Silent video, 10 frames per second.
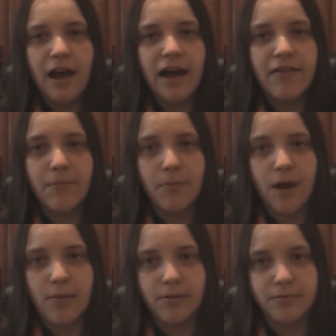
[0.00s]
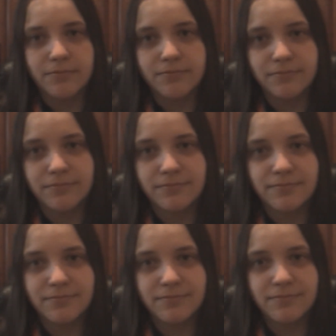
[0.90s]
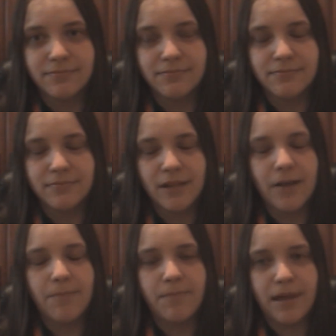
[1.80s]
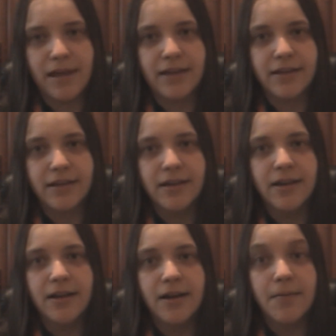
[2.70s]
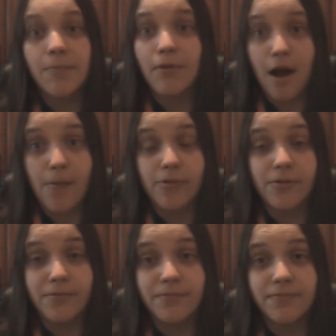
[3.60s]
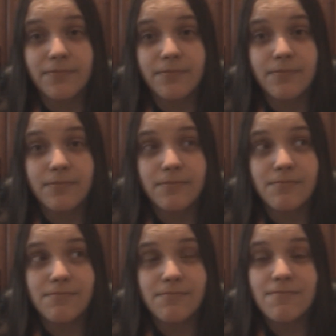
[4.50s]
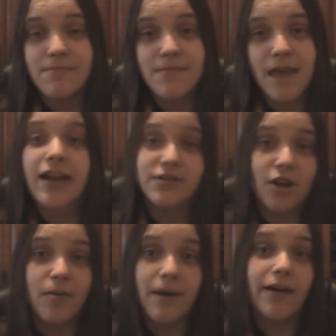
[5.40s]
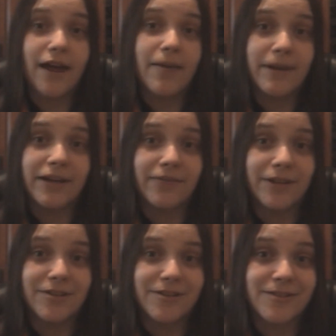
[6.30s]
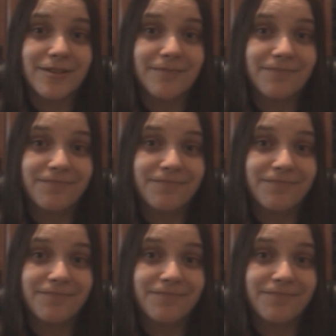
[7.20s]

I have a problem. A big problem. And it's all about anime conventions.